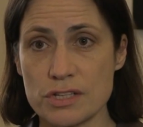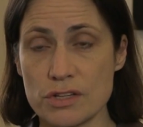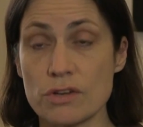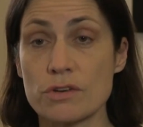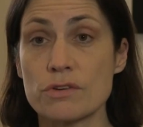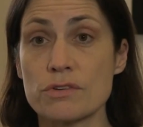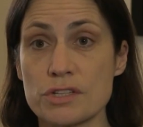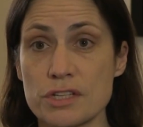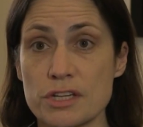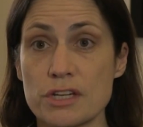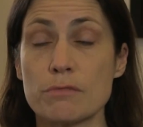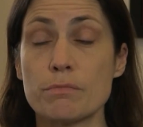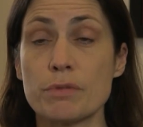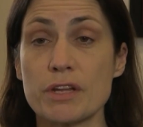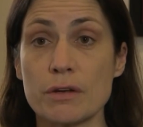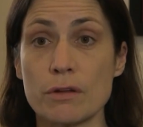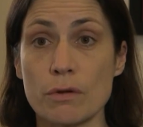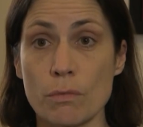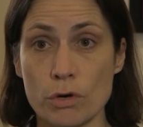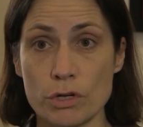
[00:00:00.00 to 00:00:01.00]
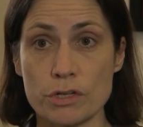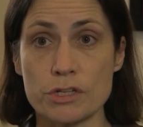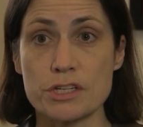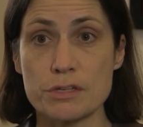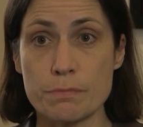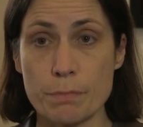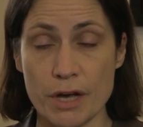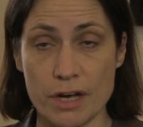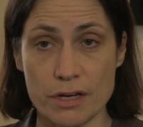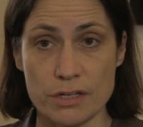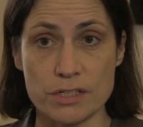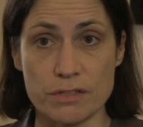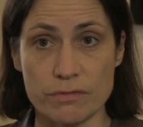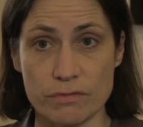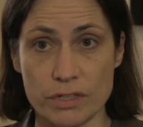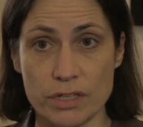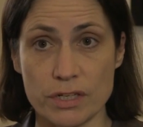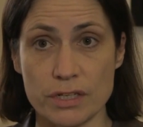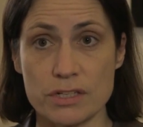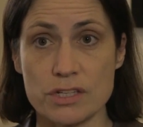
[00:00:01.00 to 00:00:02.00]
those that had been at once part of
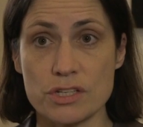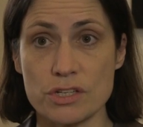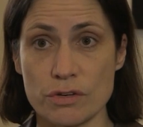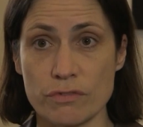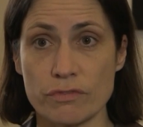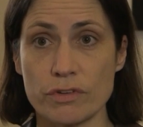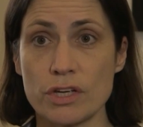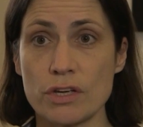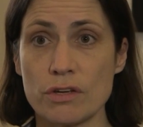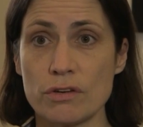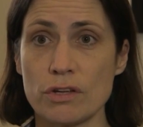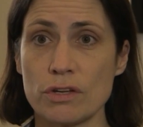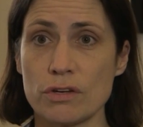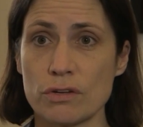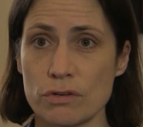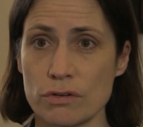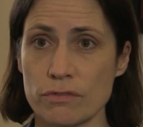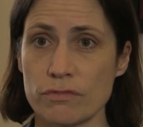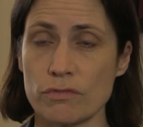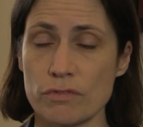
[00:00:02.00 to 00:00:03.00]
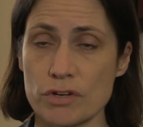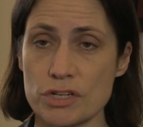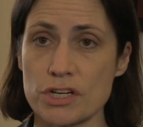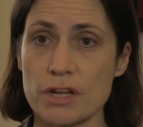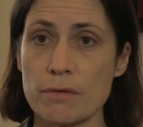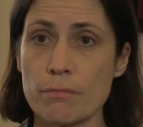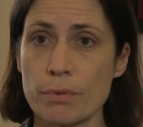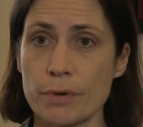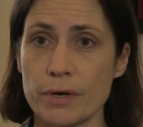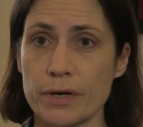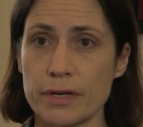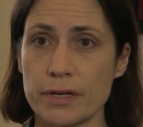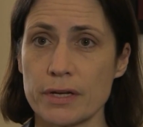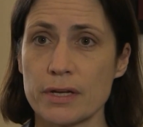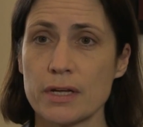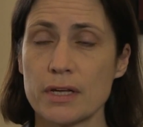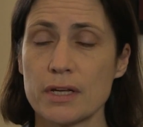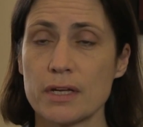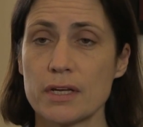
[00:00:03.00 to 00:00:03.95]
the Soviet Union or of the Russian Empire,